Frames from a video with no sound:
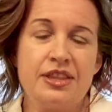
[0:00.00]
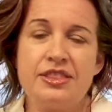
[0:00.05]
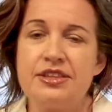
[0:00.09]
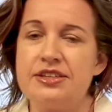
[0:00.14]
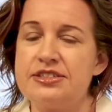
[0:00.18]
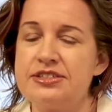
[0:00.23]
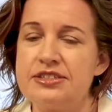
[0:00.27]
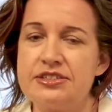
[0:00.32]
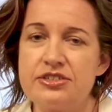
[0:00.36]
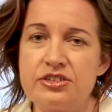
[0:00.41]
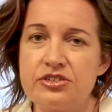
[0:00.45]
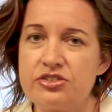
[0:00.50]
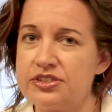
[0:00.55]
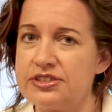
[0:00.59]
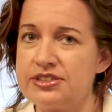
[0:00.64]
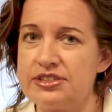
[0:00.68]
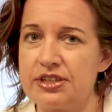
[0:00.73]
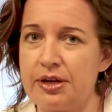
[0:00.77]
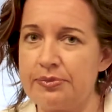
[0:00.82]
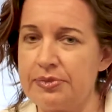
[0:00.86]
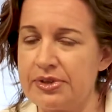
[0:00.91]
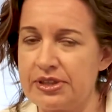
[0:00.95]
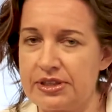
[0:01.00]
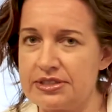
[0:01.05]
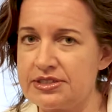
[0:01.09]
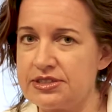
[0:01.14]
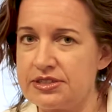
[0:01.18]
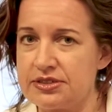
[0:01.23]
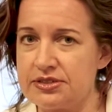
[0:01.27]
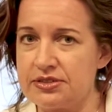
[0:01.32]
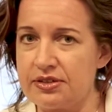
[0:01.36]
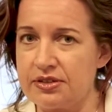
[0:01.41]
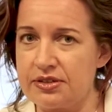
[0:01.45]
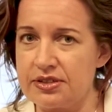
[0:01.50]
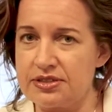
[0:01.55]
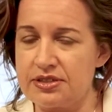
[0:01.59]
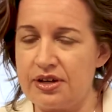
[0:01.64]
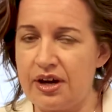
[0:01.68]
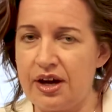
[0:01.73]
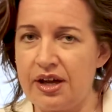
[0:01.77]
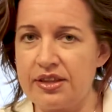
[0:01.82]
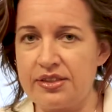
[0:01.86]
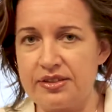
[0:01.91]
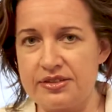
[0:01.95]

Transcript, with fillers: This isn't just something that sits on the side,